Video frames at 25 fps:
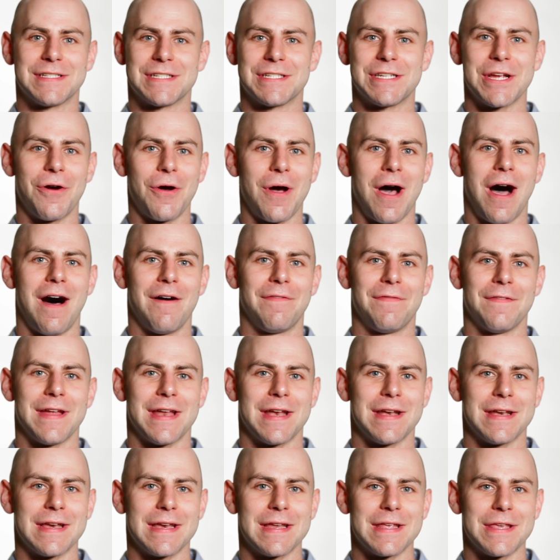So
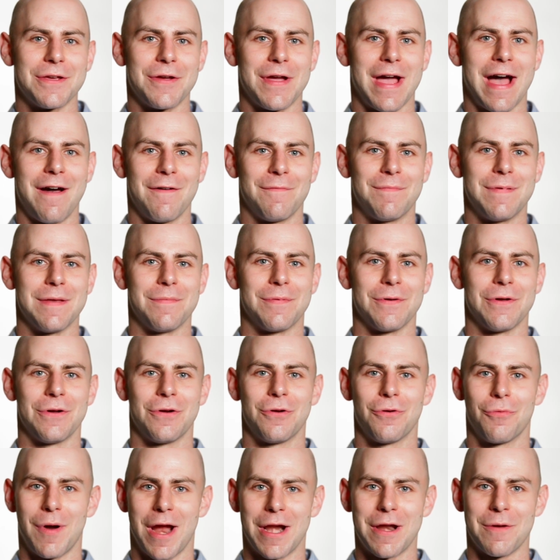often you have people
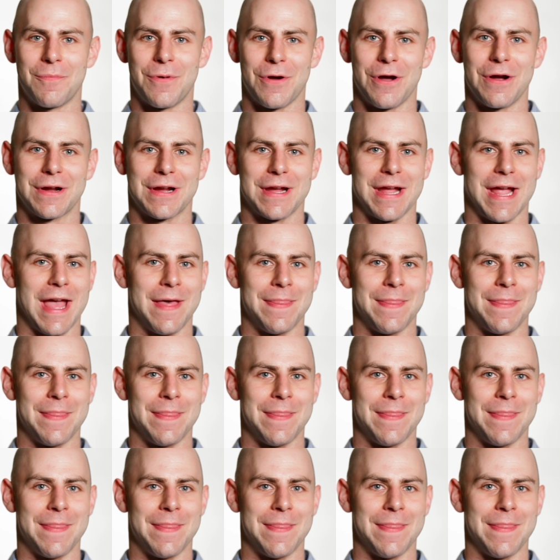who write a book